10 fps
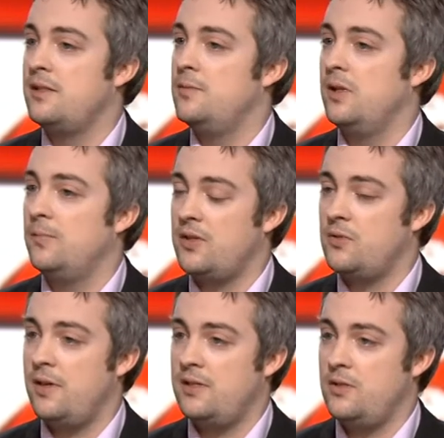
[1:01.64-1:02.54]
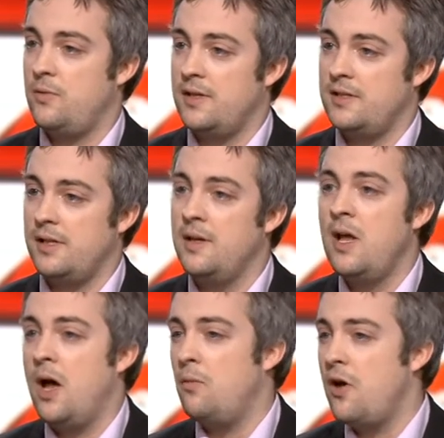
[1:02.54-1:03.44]
to build by 2020
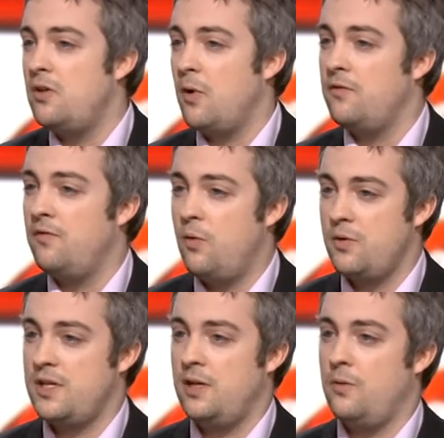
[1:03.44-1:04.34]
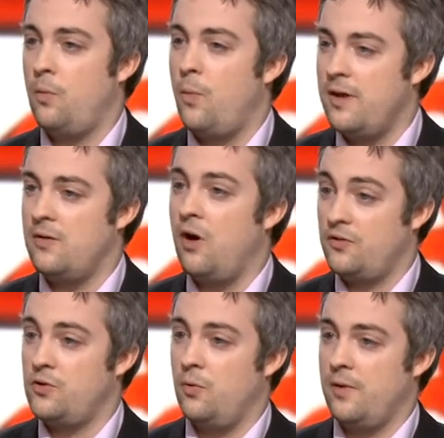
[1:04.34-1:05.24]
around about 40
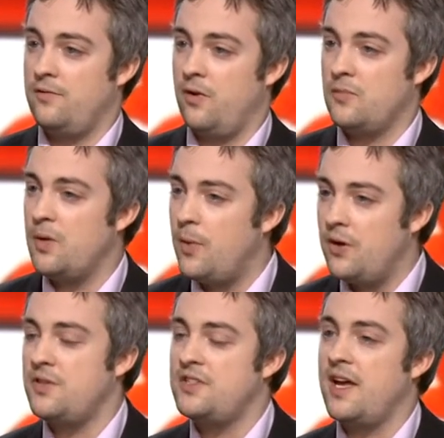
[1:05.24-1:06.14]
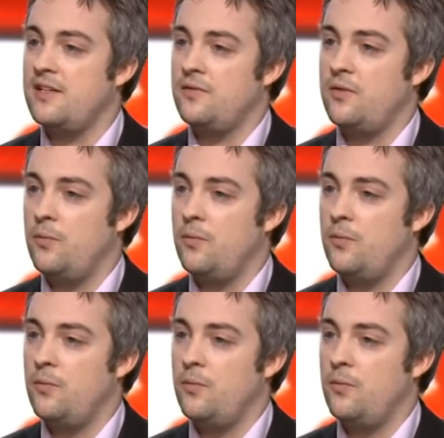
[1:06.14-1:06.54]
offshore wind farms, about the size of the